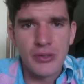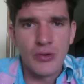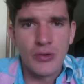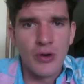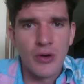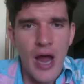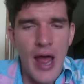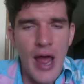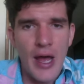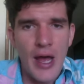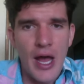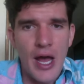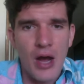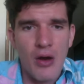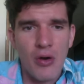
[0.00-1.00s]
or a
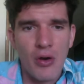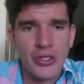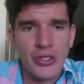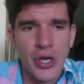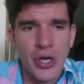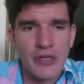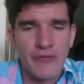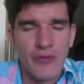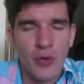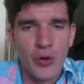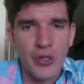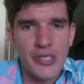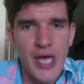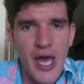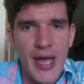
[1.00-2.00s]
uh, or a Joseph
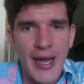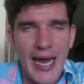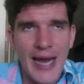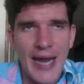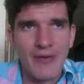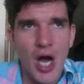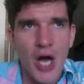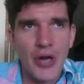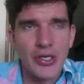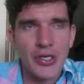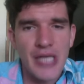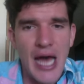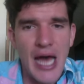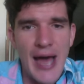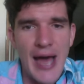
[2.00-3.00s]
Forte, kind of
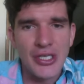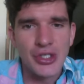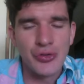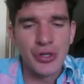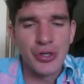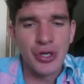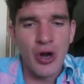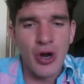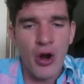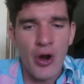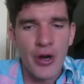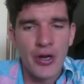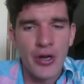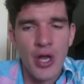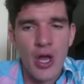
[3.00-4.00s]
undersized shooting guard